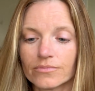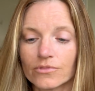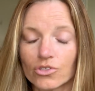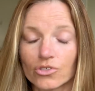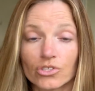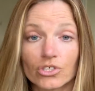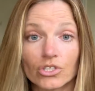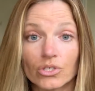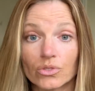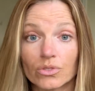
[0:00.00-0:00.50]
or
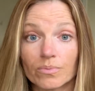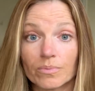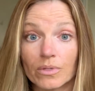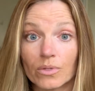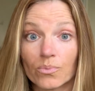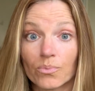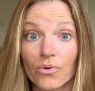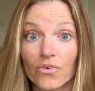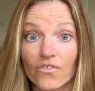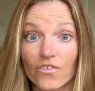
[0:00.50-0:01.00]
excuse me,
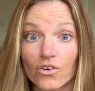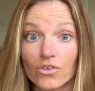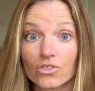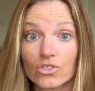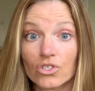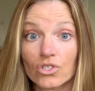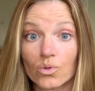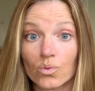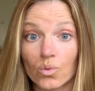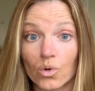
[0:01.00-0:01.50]

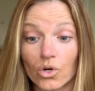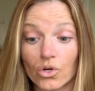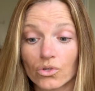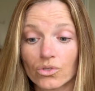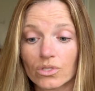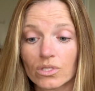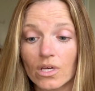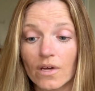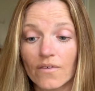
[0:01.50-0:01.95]
perverts the words